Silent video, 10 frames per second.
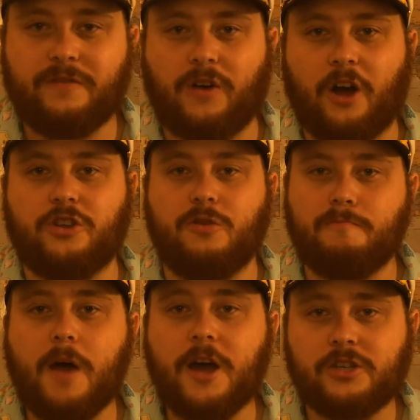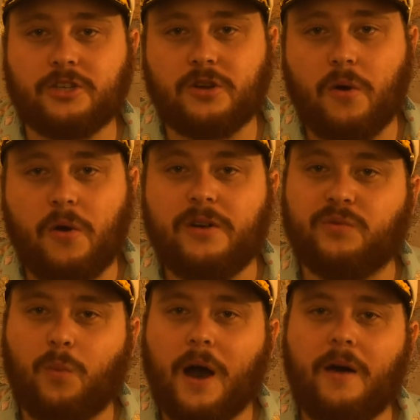for our new merch store as
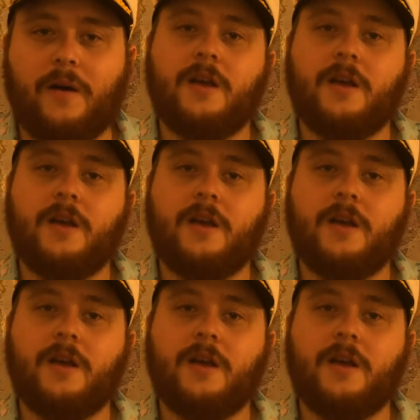well.